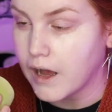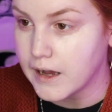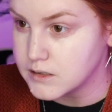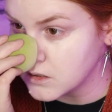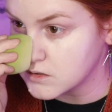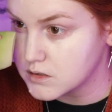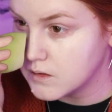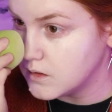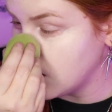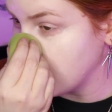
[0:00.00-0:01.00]
I just
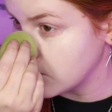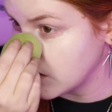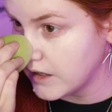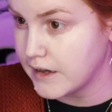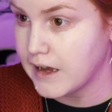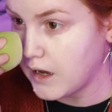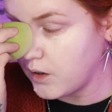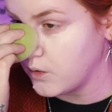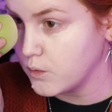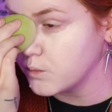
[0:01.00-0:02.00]
never like
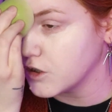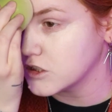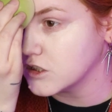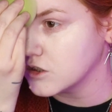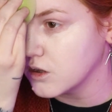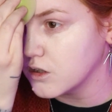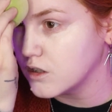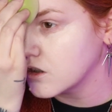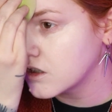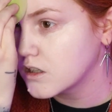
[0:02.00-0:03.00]
how brushes
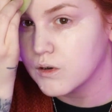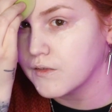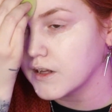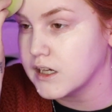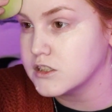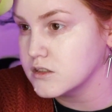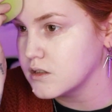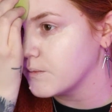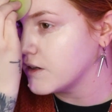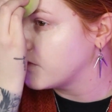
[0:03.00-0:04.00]
look with foundations on my